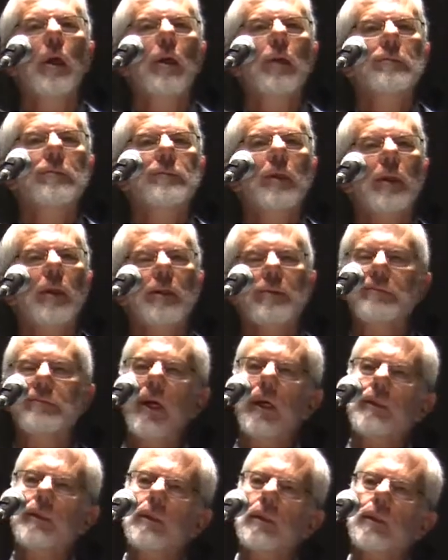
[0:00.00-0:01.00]
but
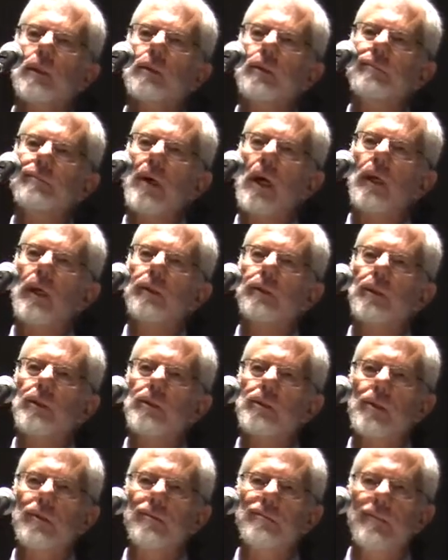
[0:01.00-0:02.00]
especially through my
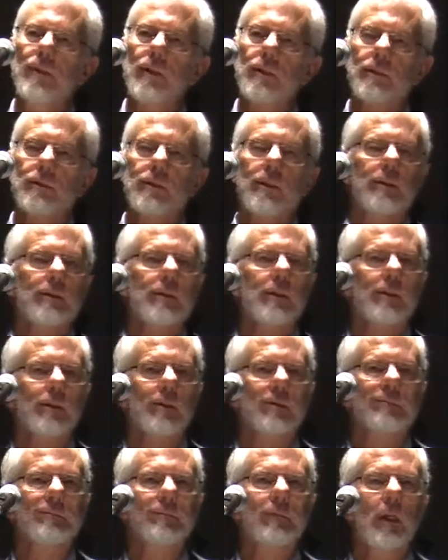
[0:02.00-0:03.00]
interest in
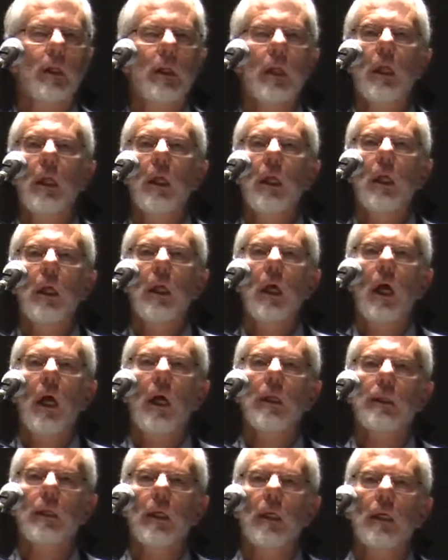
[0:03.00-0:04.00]
mysticism, I
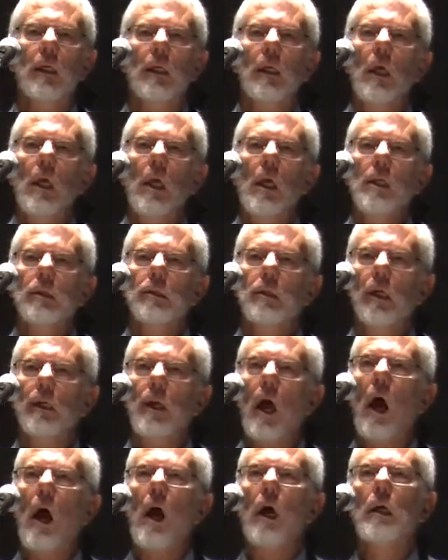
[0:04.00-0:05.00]
think that
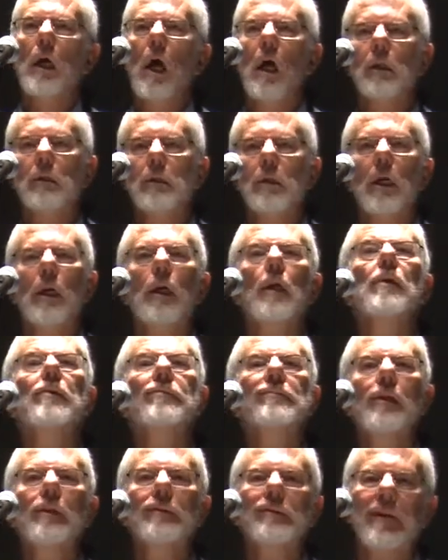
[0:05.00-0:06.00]
our culture is
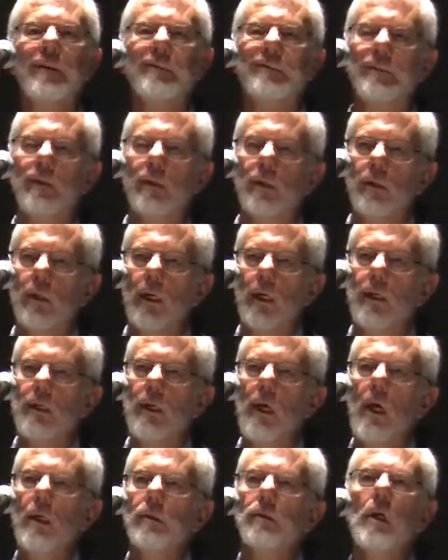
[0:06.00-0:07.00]
moving forward.
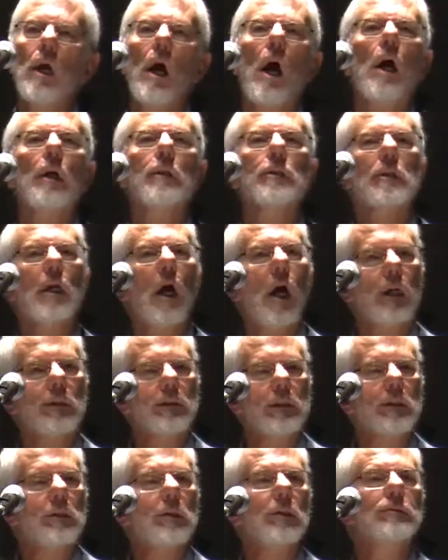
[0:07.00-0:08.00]
We are
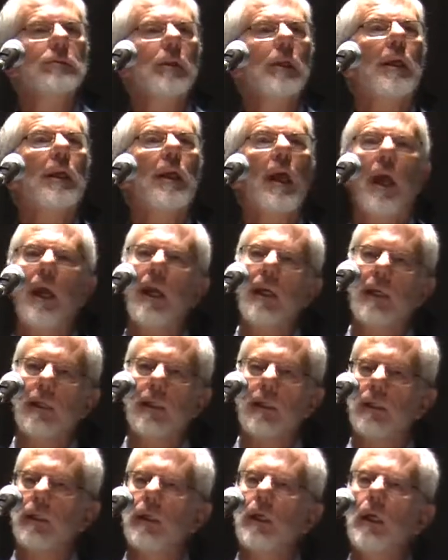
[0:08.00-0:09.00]
starting to regain,
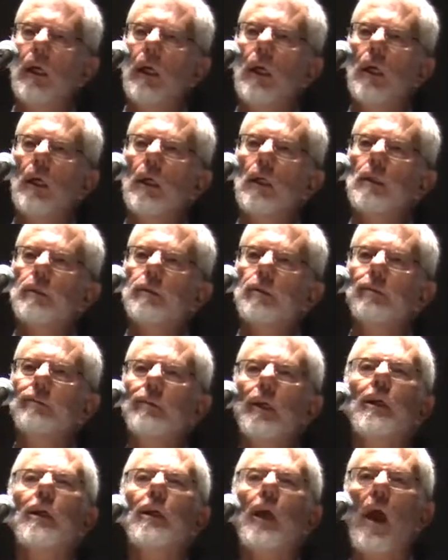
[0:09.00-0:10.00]
to
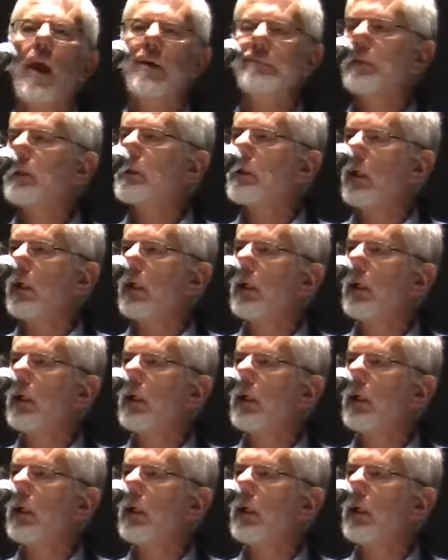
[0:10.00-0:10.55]
recapture